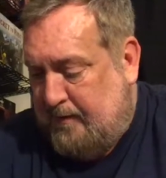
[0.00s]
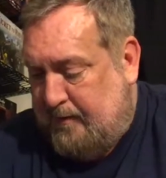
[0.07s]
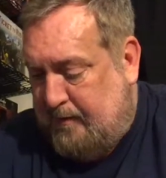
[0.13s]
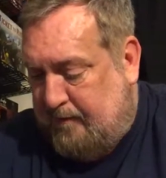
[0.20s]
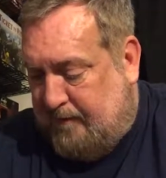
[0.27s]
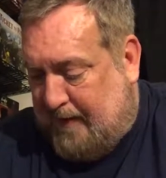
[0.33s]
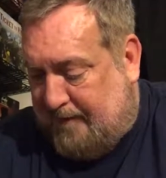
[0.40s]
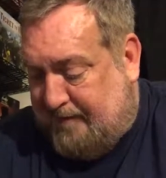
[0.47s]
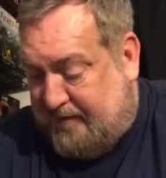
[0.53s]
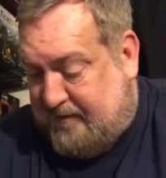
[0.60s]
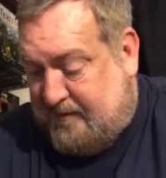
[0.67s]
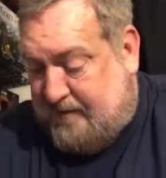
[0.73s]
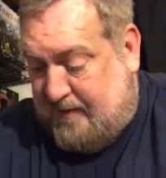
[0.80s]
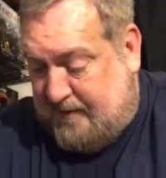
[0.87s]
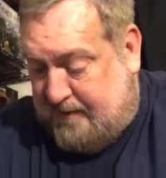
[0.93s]
You've got the
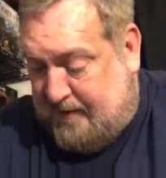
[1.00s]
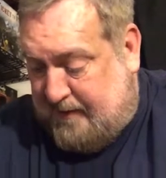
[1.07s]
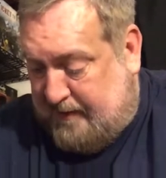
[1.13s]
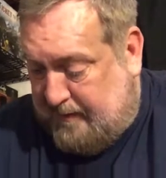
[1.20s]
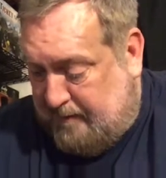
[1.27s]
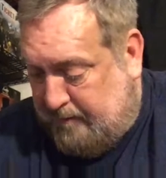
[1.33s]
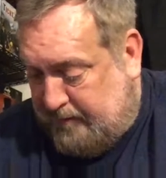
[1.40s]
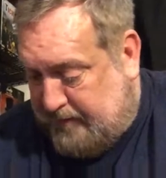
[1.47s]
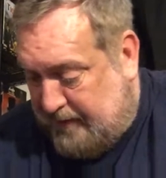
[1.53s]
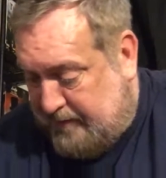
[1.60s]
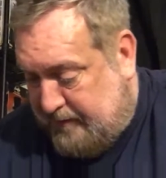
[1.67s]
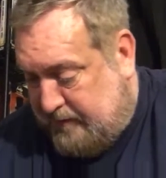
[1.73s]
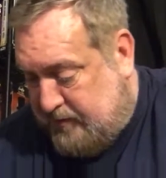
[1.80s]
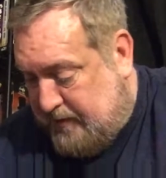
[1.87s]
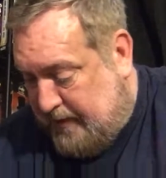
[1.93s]
CD, which I
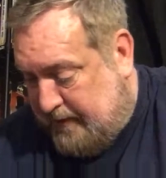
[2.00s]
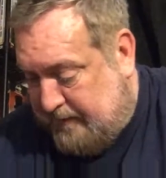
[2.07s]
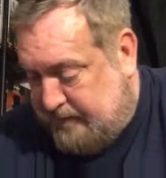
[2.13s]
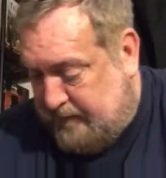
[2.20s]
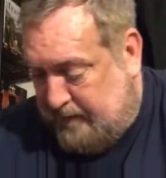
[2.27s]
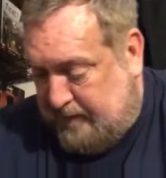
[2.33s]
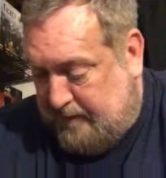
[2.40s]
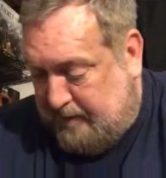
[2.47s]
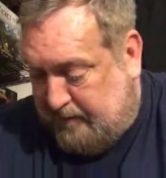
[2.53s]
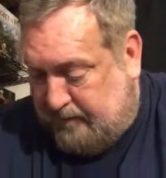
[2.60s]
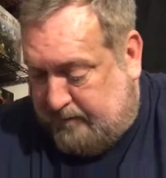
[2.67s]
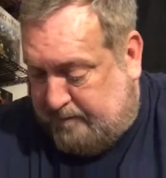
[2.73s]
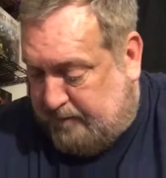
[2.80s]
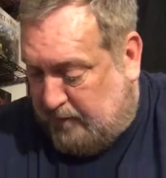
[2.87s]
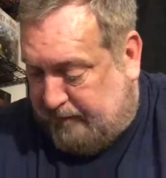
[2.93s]
did check is in here
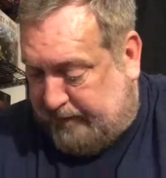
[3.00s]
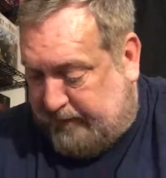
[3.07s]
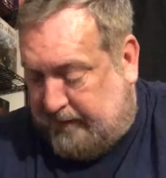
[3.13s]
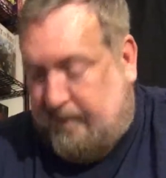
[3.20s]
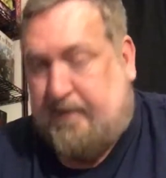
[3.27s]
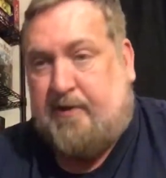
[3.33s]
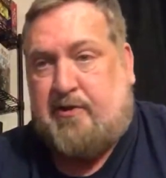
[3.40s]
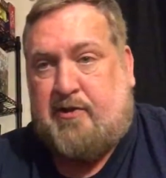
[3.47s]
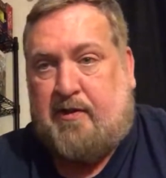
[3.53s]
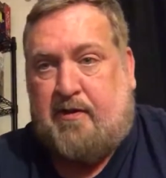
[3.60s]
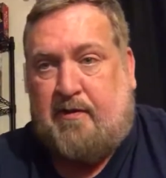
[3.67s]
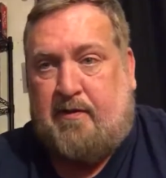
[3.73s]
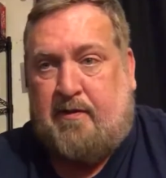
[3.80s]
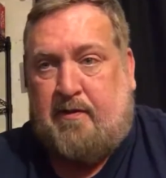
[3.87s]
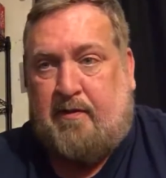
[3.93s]
with perfect condition.